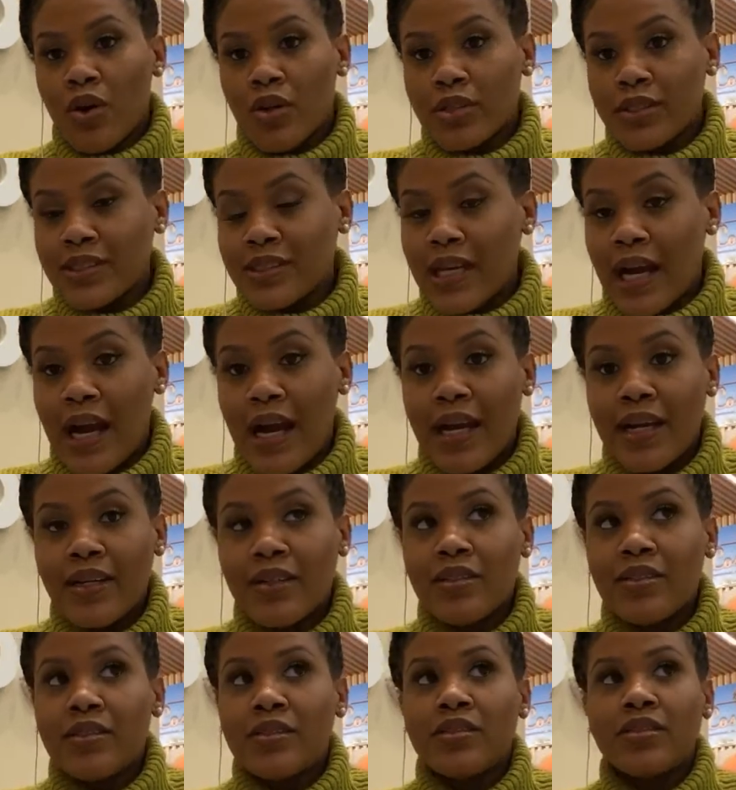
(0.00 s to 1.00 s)

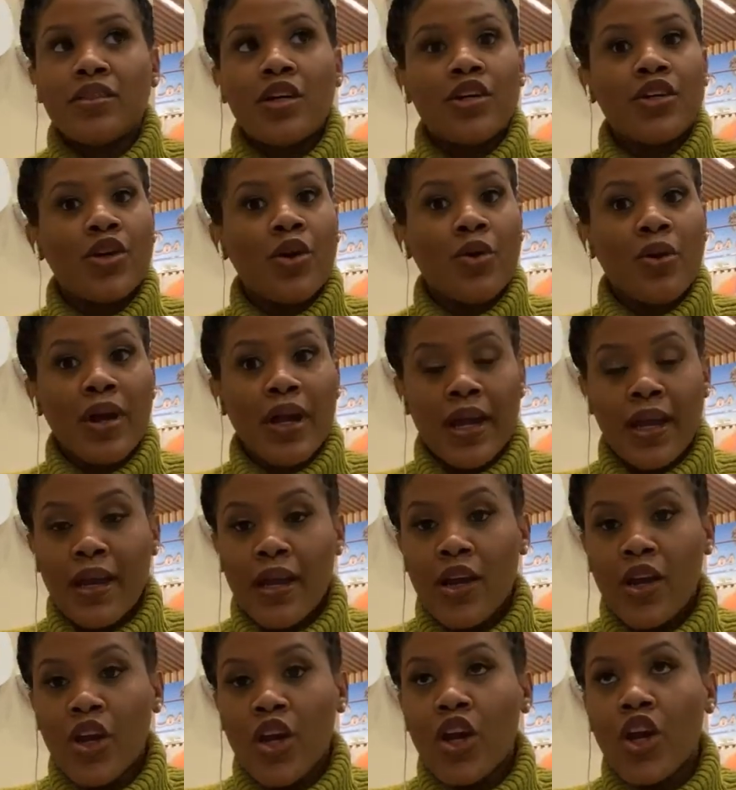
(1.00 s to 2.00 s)
style, your
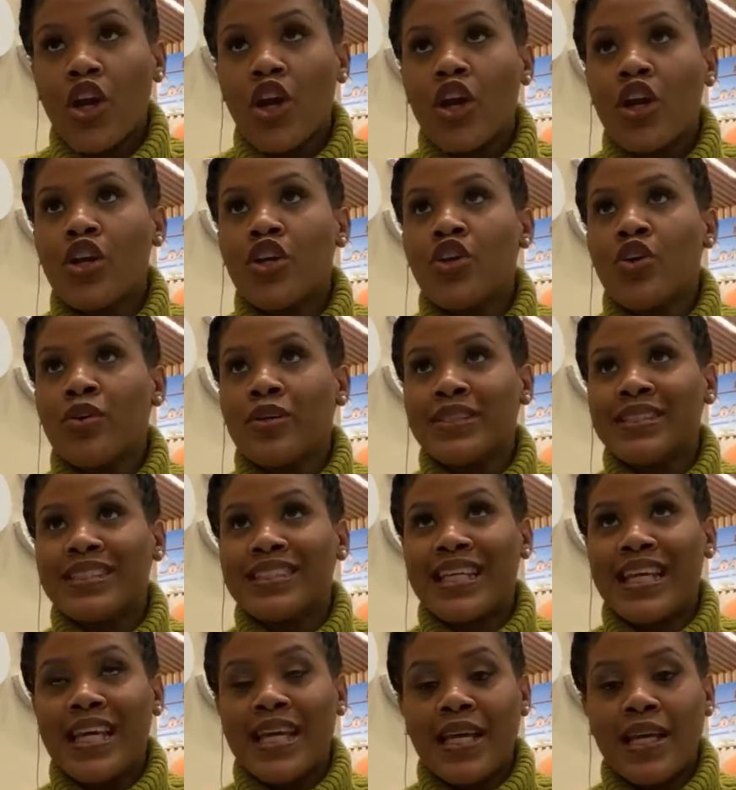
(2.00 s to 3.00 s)
hair, your
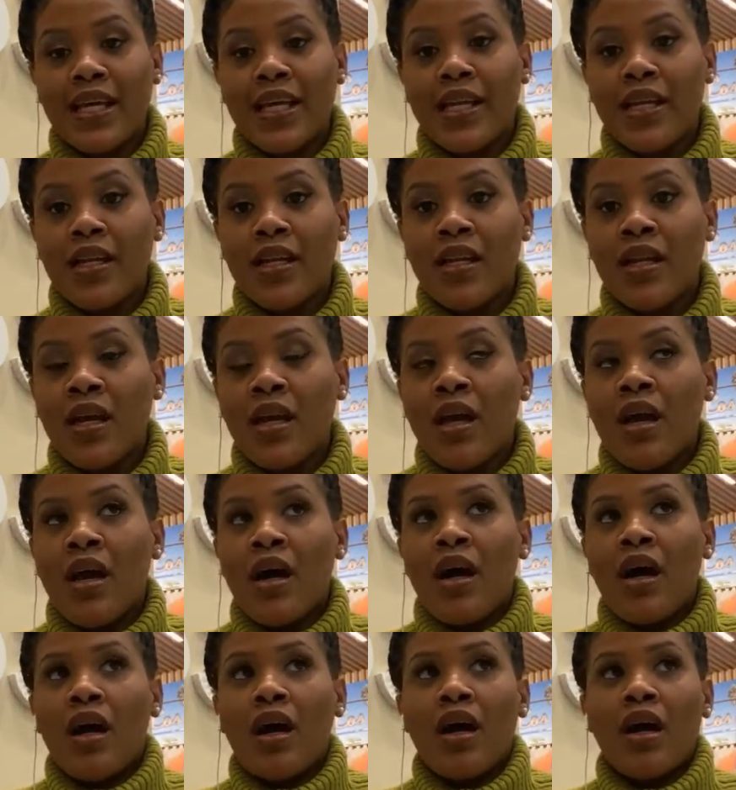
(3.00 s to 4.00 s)
skin,
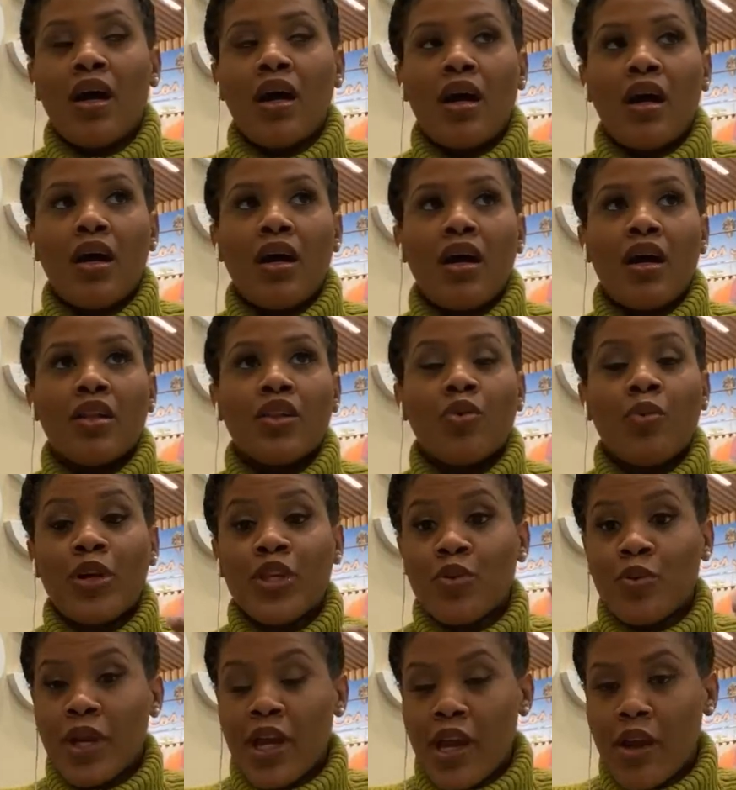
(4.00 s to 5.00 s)
the way you
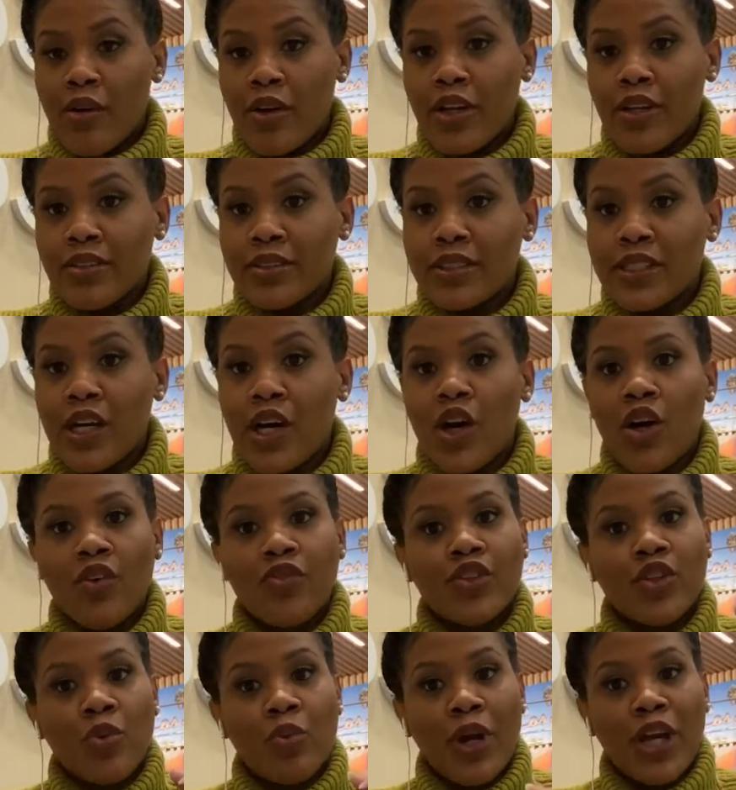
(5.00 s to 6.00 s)
carry yourself,
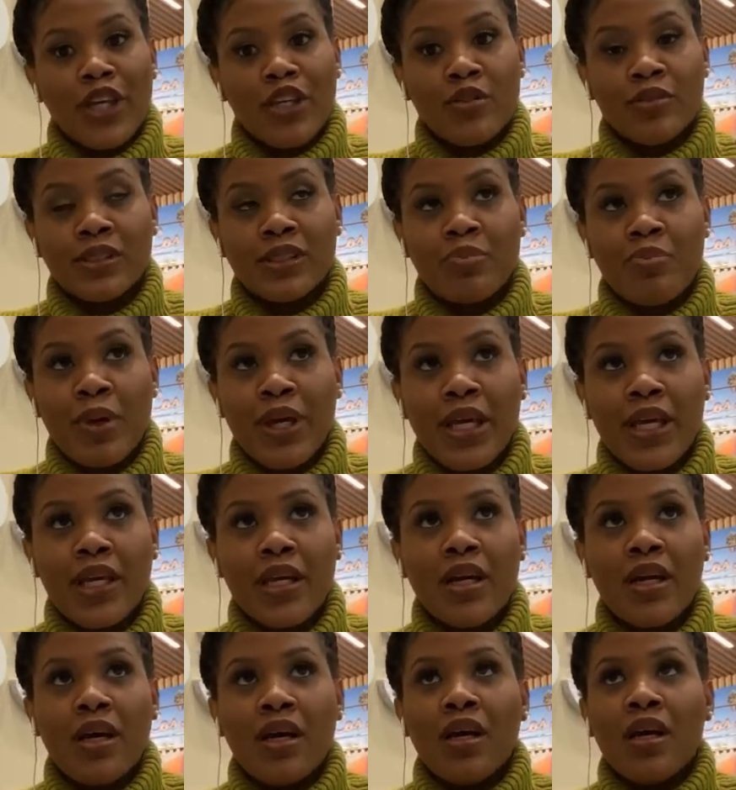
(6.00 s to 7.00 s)
the way you speak,
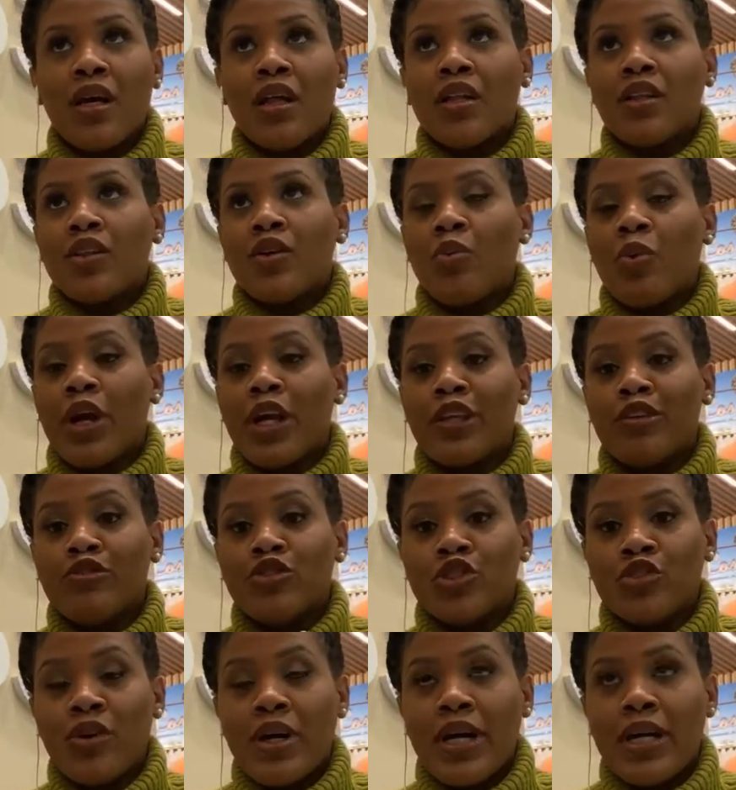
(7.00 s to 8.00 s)
the way you
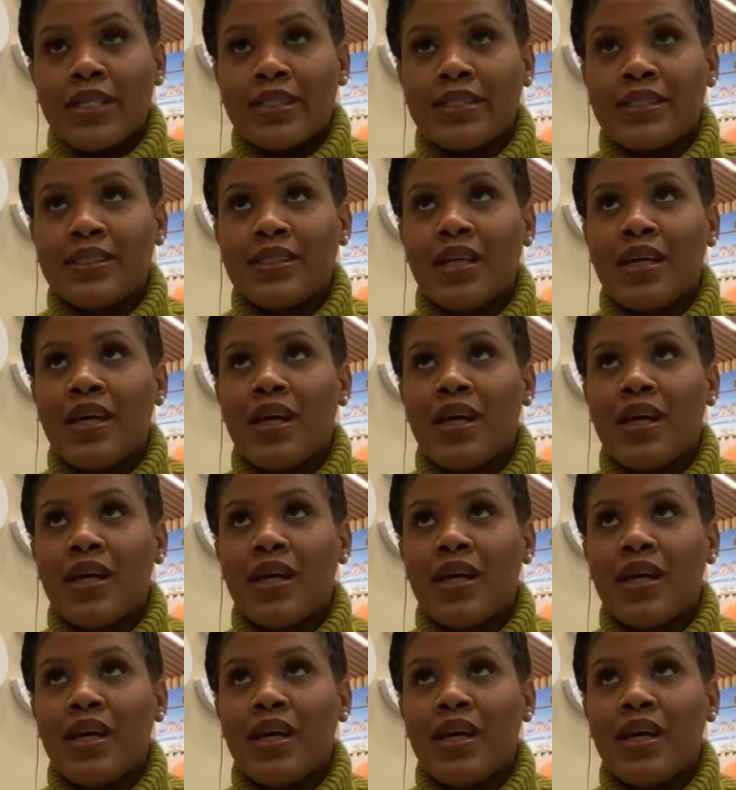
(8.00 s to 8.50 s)
dress.